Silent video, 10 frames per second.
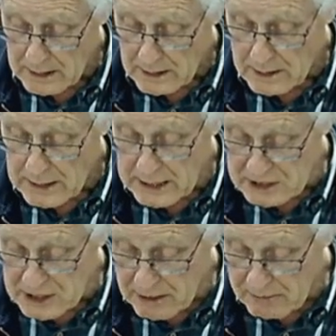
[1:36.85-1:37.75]
Next
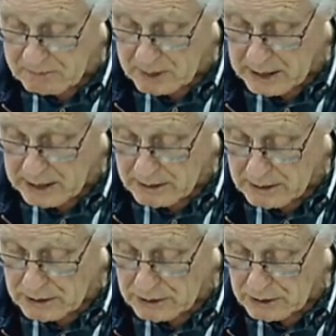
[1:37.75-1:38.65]
day of prayer
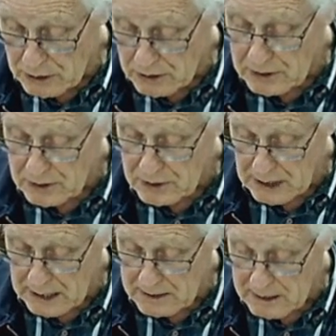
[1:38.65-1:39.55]
is on
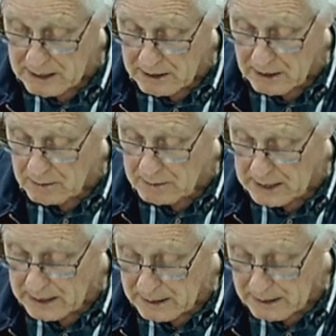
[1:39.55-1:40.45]
Saturday
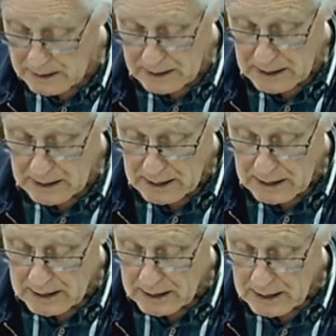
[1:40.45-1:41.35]
coming.
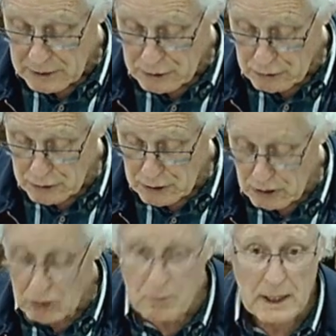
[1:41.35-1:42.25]
As usual,
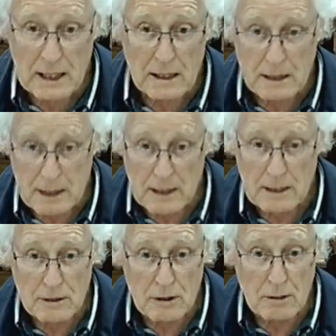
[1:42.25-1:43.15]
it'll begin in
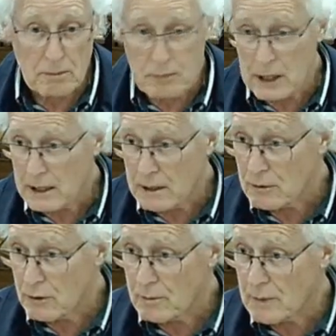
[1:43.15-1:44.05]
the prayer
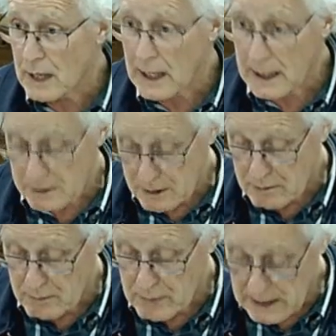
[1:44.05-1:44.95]
room at
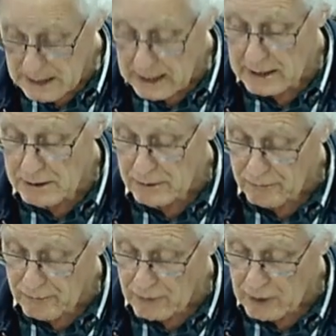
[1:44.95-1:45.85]
midnight on
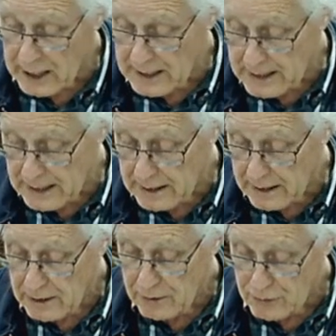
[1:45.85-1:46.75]
Friday
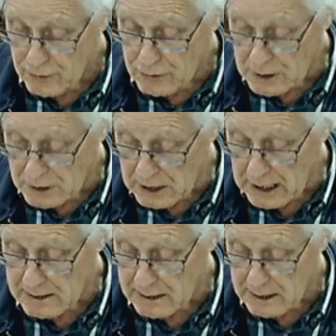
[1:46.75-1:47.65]
through to
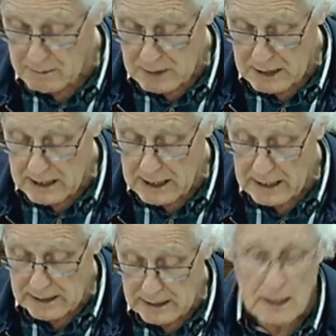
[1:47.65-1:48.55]
Saturday
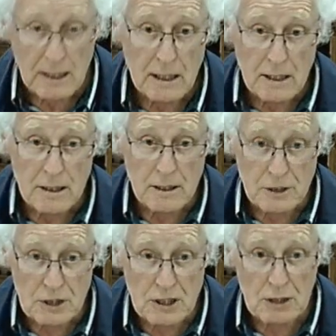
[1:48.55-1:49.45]
midnight. There are
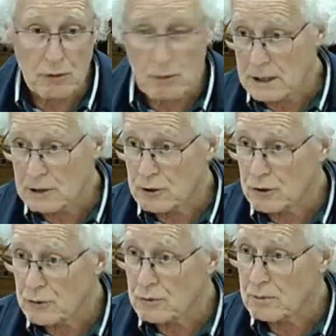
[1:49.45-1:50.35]
still one or
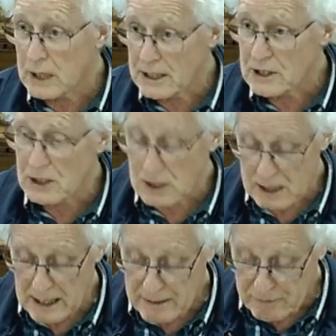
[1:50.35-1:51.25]
two places
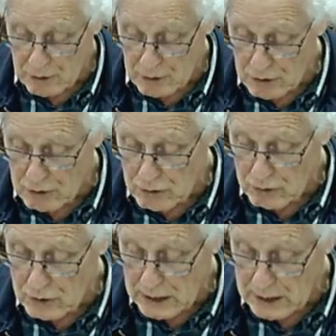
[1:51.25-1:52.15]
left on the rota.